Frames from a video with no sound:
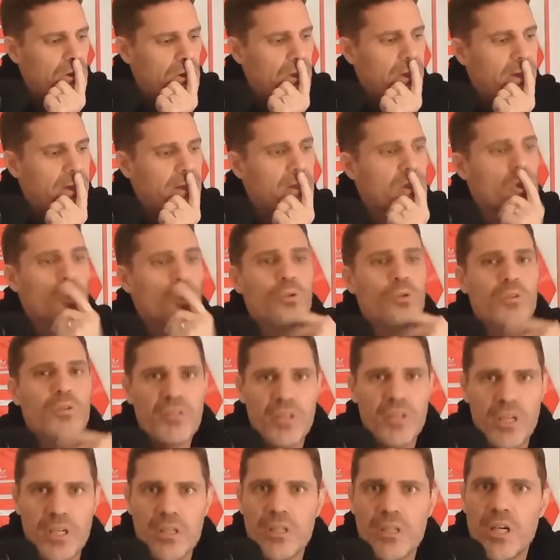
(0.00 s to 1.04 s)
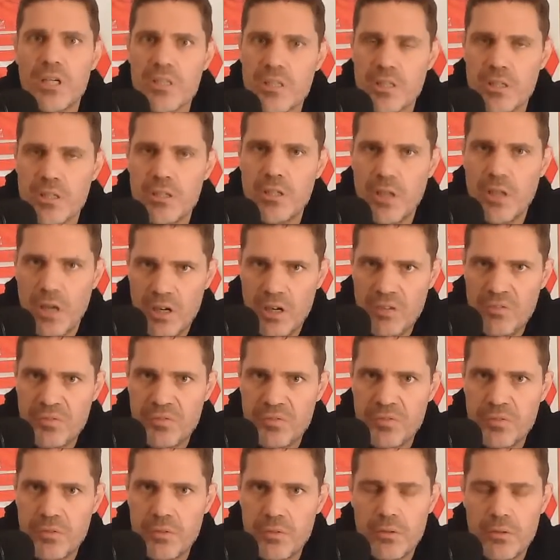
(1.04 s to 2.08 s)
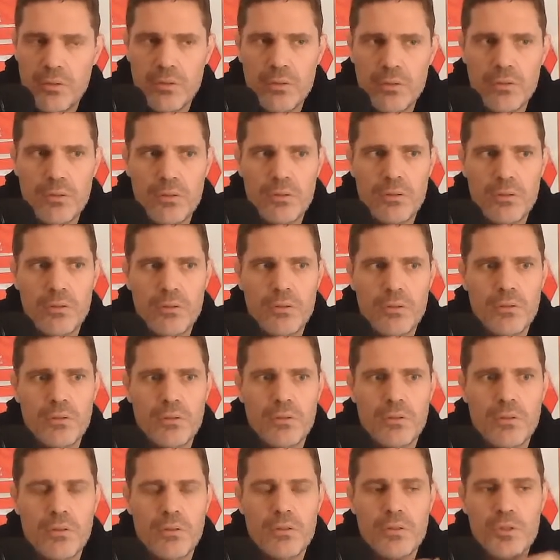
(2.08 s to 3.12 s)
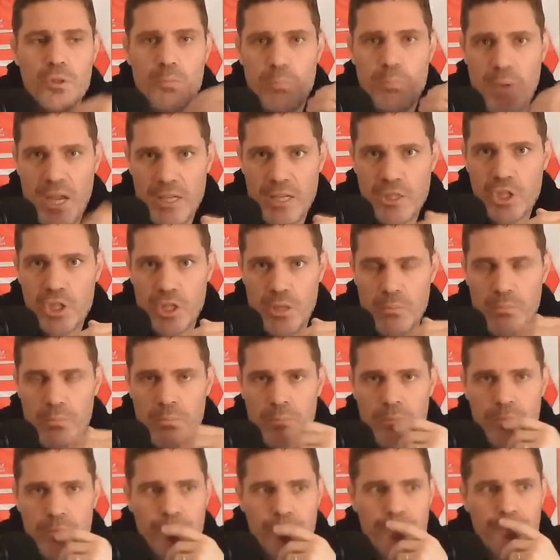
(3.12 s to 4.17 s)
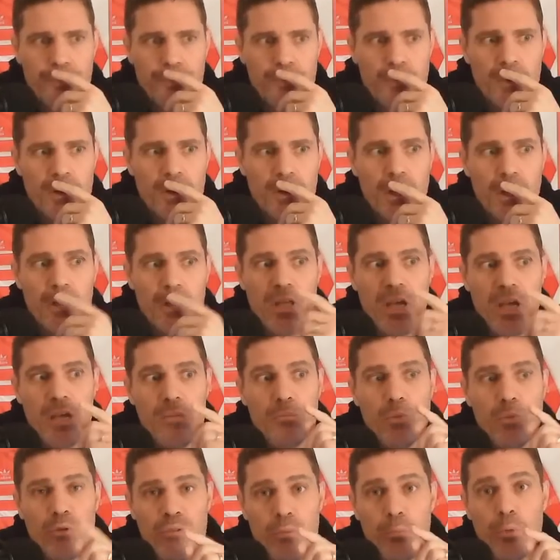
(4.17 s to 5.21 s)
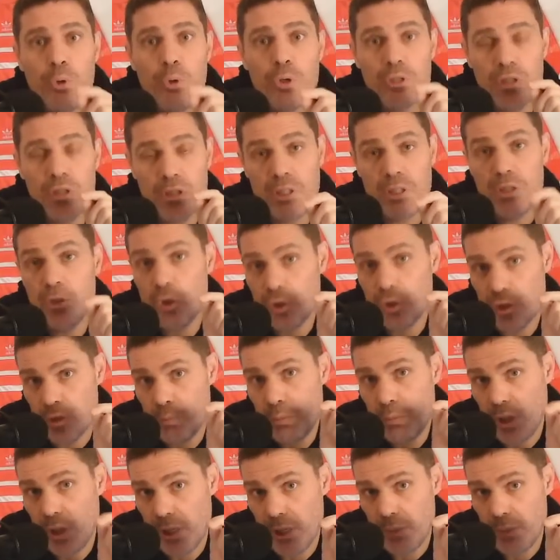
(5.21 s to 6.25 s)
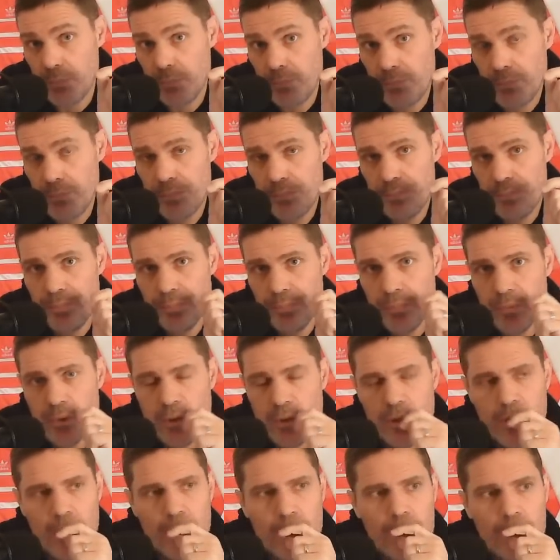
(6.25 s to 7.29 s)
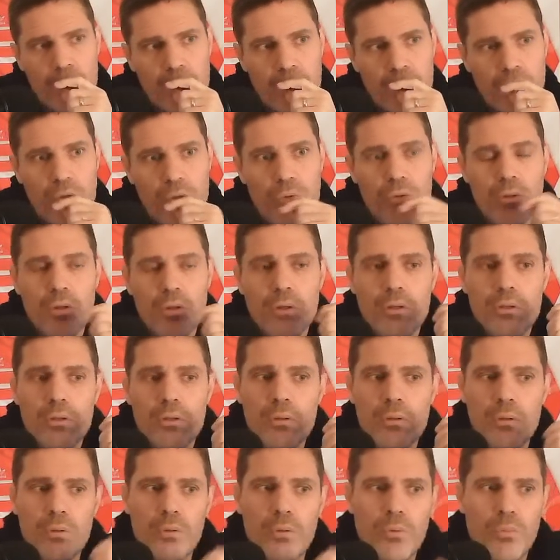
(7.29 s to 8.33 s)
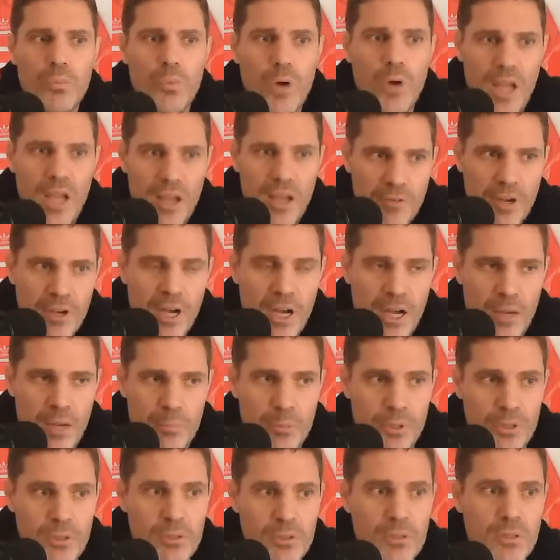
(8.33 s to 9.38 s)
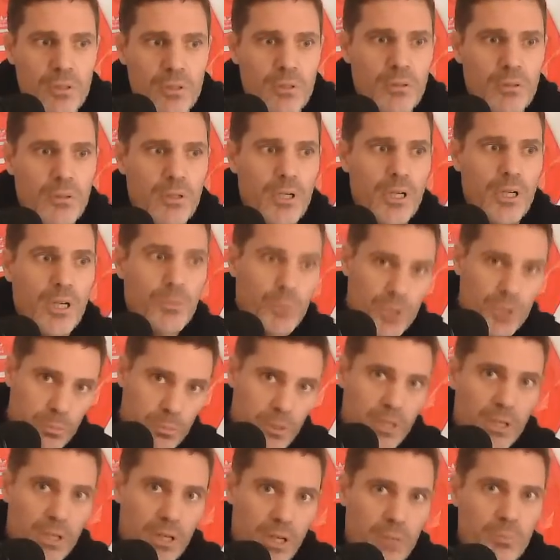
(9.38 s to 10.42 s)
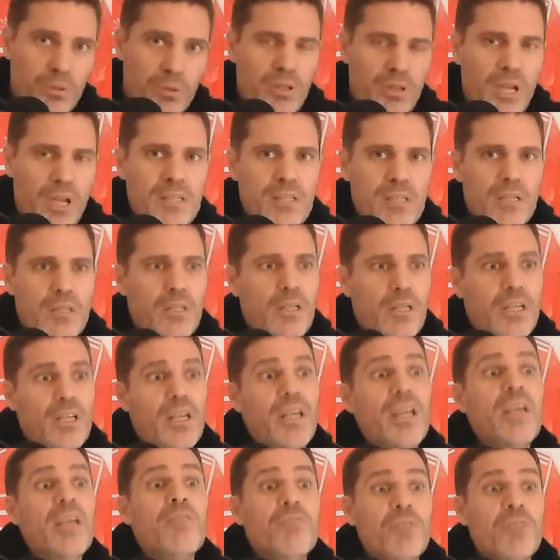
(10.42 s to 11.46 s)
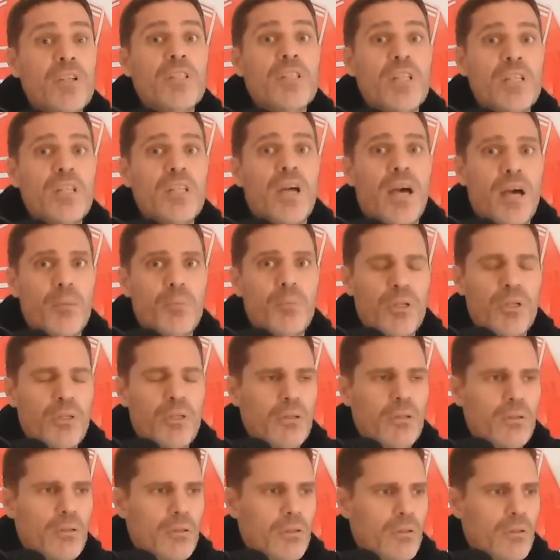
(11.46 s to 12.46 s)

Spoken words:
I don't think that's enough to bench him and then, more importantly, not to play him. Now, whatever happened, and I was speaking hypothetically, if it did happen,